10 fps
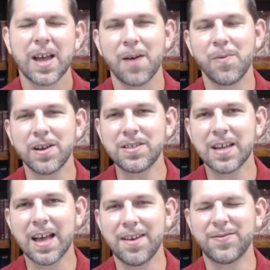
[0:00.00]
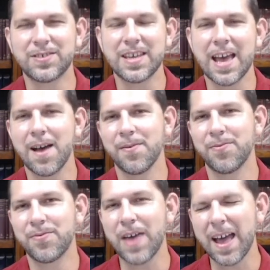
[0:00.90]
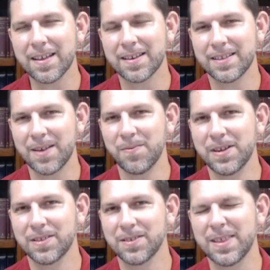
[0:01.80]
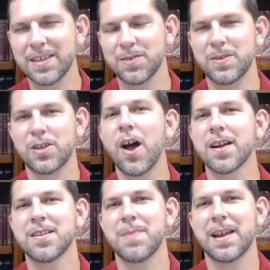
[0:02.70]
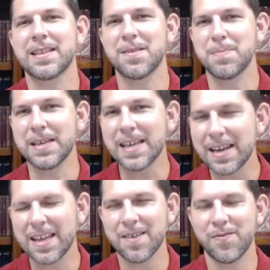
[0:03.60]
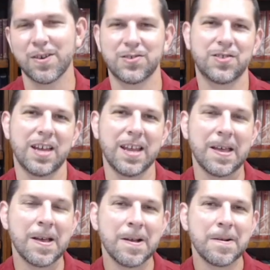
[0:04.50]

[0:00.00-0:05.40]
I want to kind of see how the things that we talked about at the beginning of our study